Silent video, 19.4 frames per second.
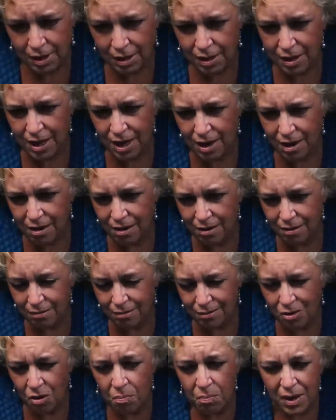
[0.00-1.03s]
their
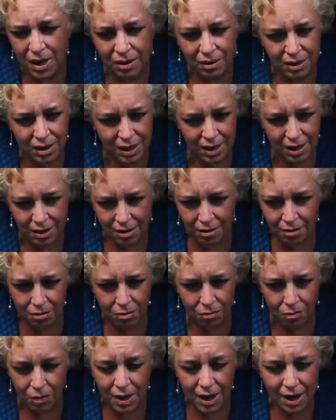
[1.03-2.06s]
nobility
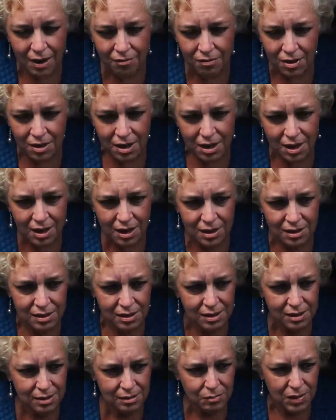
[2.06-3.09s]
or whatever it
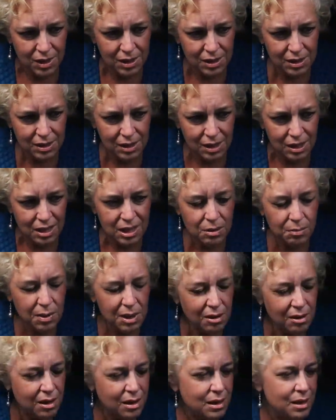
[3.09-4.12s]
is because
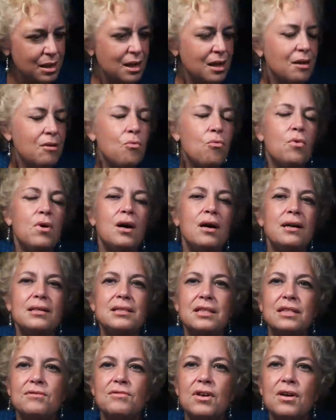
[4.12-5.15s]
typically the king of
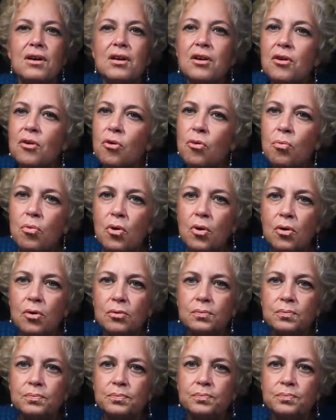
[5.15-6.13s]
wands is very noble